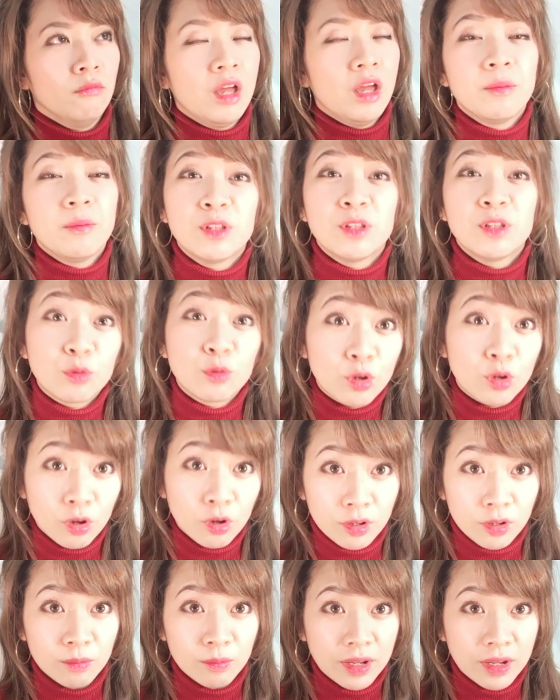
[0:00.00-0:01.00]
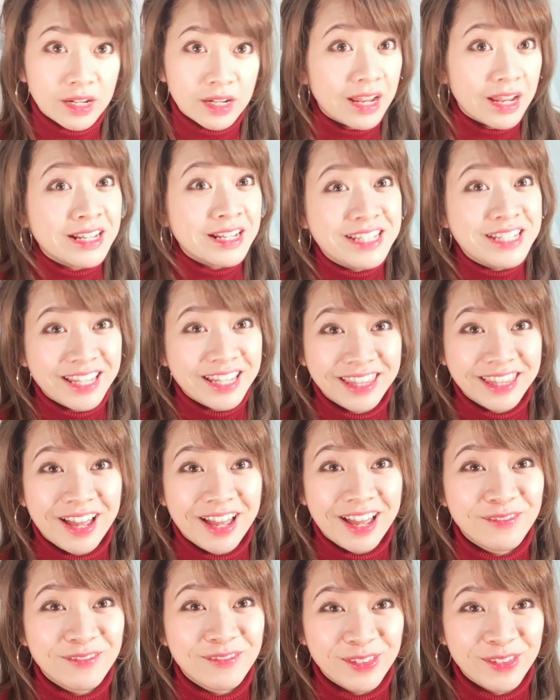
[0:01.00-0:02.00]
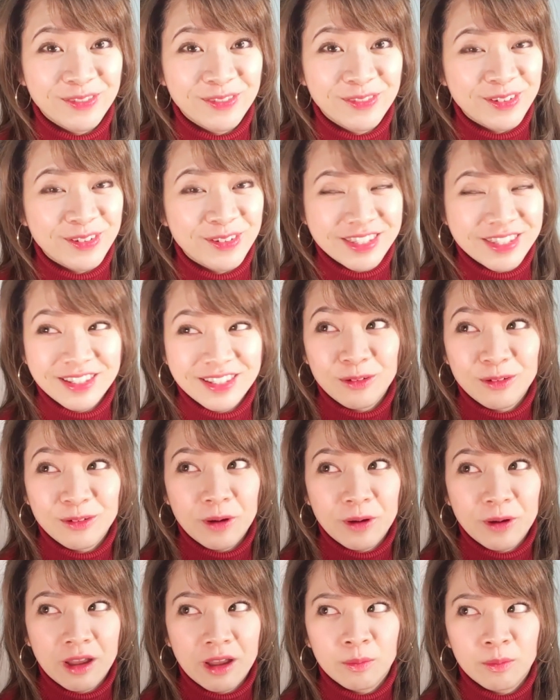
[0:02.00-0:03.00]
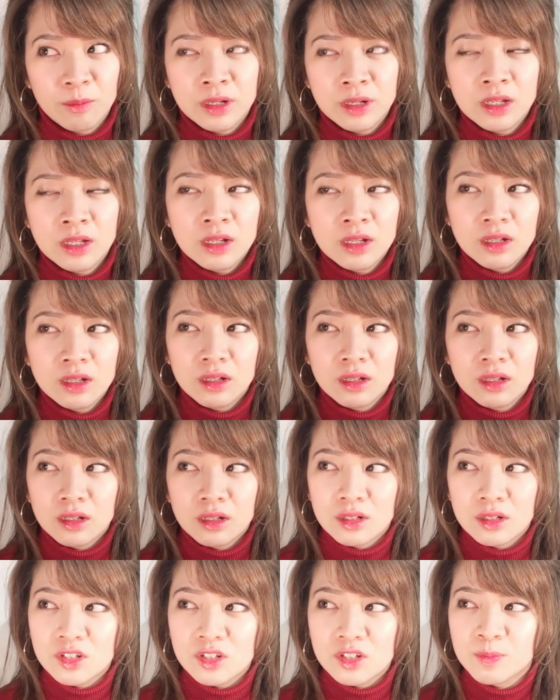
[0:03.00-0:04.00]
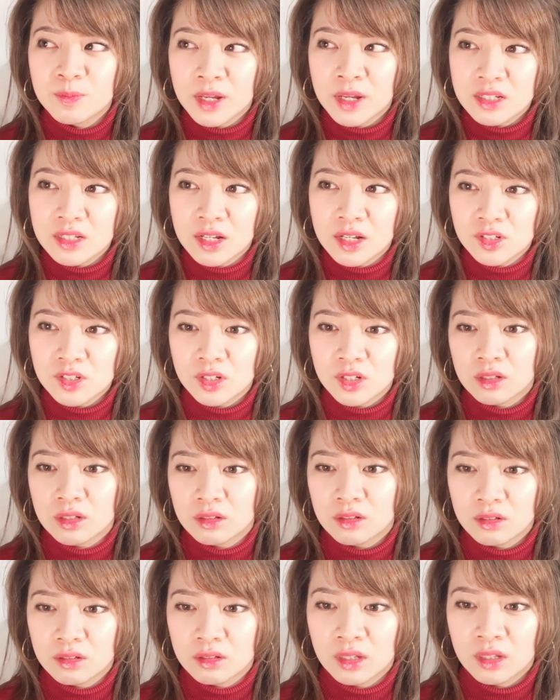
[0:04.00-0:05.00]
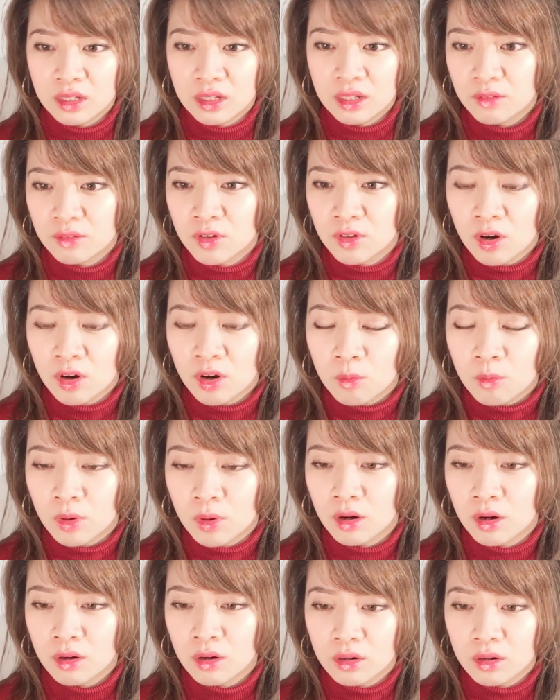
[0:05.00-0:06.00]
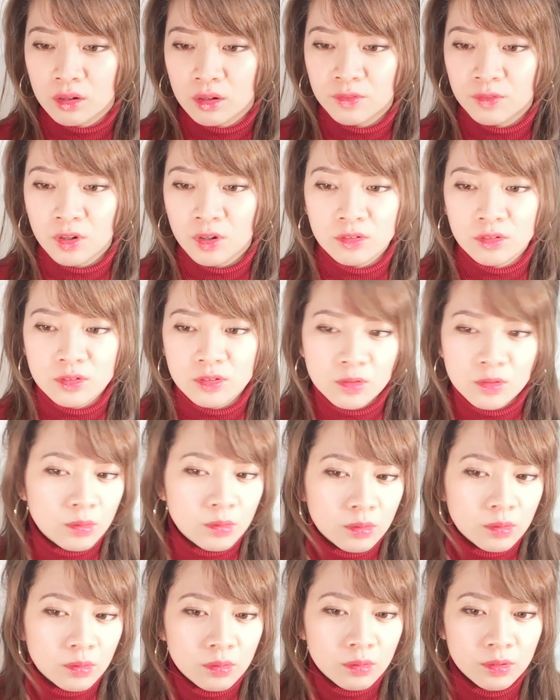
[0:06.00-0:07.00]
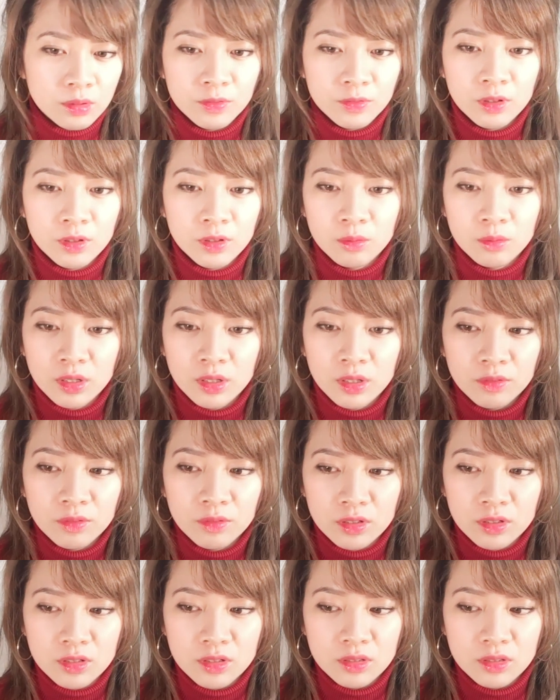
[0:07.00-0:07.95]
I mean, you could, right? And I did that for the first little while, but just pay attention. Like, if you're at work, if you're at school, if you're whatever,